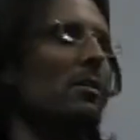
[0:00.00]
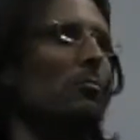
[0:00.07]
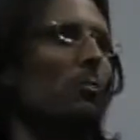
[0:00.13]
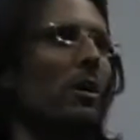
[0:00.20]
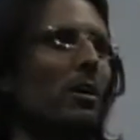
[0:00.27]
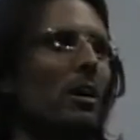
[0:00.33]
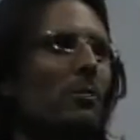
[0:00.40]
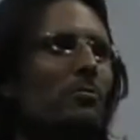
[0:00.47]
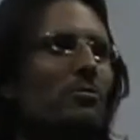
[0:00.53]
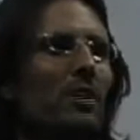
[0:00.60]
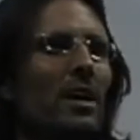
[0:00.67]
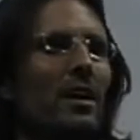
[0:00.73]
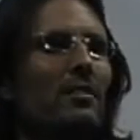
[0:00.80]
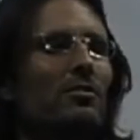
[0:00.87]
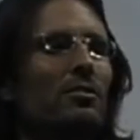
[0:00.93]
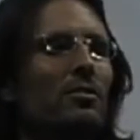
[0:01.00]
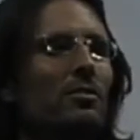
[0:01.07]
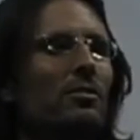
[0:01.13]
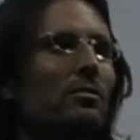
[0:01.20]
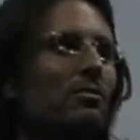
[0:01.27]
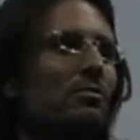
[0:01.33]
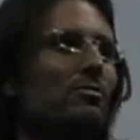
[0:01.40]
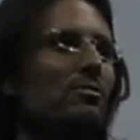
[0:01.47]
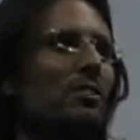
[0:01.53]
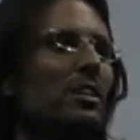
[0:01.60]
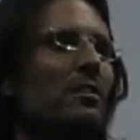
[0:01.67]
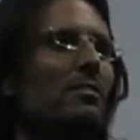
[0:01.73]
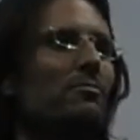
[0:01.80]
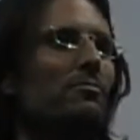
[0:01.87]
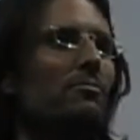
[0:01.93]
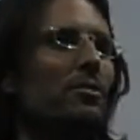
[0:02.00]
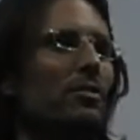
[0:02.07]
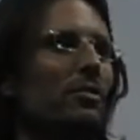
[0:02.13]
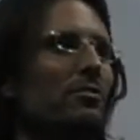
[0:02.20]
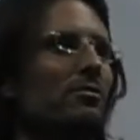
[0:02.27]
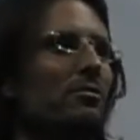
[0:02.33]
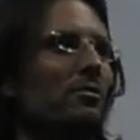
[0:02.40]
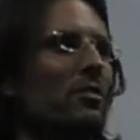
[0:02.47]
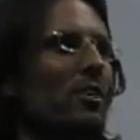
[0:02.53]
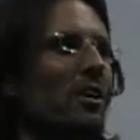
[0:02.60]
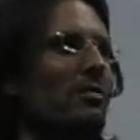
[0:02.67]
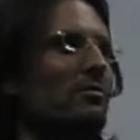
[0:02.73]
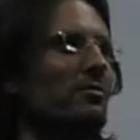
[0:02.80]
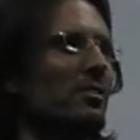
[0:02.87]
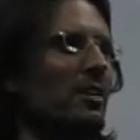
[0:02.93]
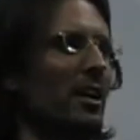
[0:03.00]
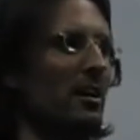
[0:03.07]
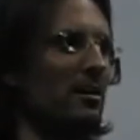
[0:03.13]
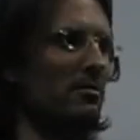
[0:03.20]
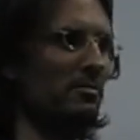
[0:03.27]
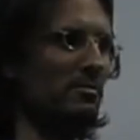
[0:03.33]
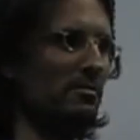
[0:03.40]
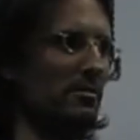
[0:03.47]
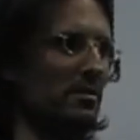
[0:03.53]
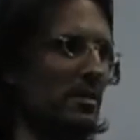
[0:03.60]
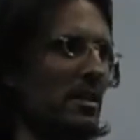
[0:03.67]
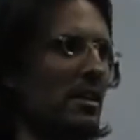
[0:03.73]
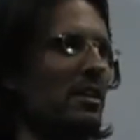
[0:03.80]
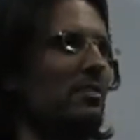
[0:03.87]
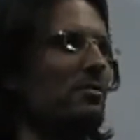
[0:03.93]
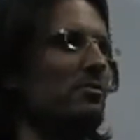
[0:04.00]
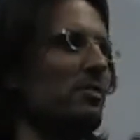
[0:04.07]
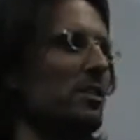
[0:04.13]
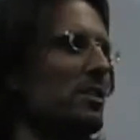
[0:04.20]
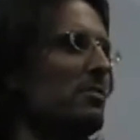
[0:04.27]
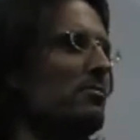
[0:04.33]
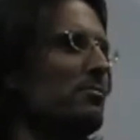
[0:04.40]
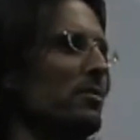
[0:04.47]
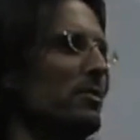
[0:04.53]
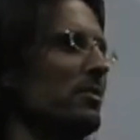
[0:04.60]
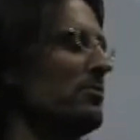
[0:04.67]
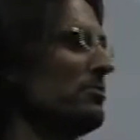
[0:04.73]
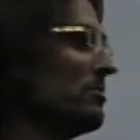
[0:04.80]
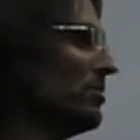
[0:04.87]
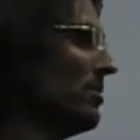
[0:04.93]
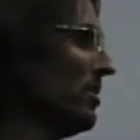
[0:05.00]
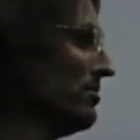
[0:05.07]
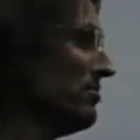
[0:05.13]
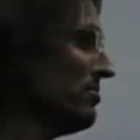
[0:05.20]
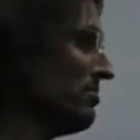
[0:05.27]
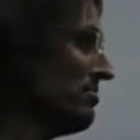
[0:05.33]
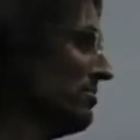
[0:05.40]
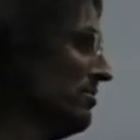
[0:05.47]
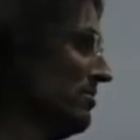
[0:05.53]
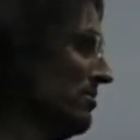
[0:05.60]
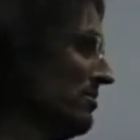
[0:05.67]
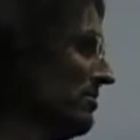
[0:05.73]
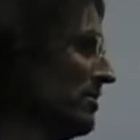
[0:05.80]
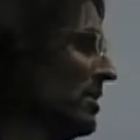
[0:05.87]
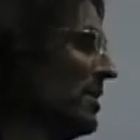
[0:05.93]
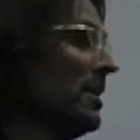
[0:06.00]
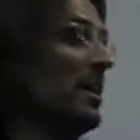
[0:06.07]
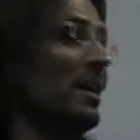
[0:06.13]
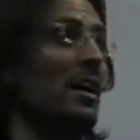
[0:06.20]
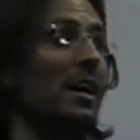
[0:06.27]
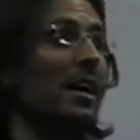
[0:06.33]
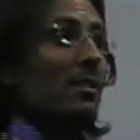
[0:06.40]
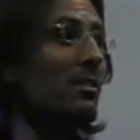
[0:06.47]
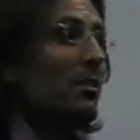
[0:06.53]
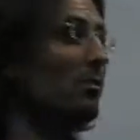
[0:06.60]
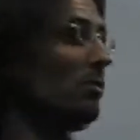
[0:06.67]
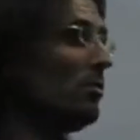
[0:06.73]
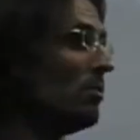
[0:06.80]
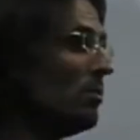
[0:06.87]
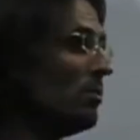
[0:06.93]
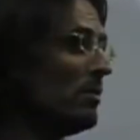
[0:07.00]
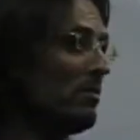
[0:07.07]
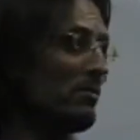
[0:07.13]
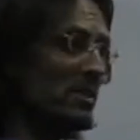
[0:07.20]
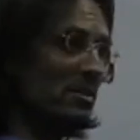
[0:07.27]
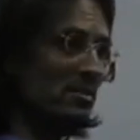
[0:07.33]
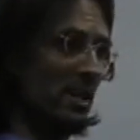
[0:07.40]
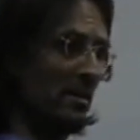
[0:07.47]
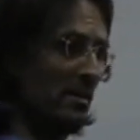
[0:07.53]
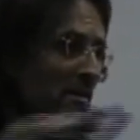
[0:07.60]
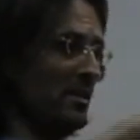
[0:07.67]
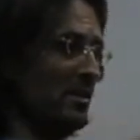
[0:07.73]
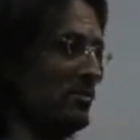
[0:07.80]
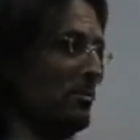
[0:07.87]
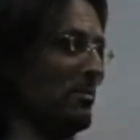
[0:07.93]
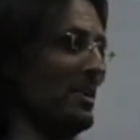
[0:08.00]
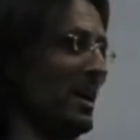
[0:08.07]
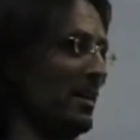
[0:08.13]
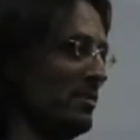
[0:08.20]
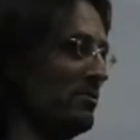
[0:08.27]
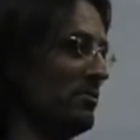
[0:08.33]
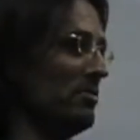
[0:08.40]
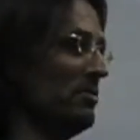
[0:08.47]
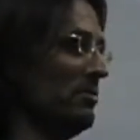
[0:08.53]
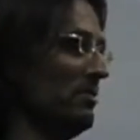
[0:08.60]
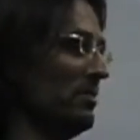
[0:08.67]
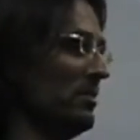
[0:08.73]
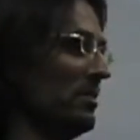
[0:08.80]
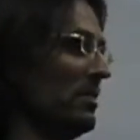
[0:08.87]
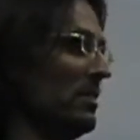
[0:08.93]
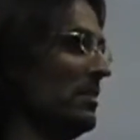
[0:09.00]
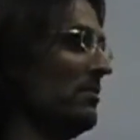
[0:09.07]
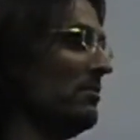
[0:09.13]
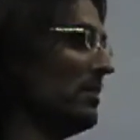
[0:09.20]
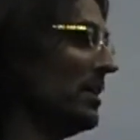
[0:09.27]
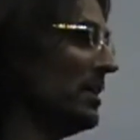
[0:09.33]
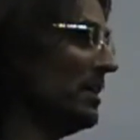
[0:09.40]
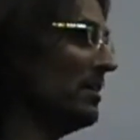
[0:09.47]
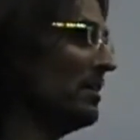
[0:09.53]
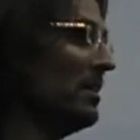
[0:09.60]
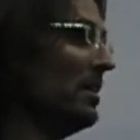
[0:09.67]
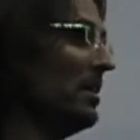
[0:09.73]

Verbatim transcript: What I'm saying to you, seek first God's love Seek first God's truth, and all of these other things will be added to you. Right?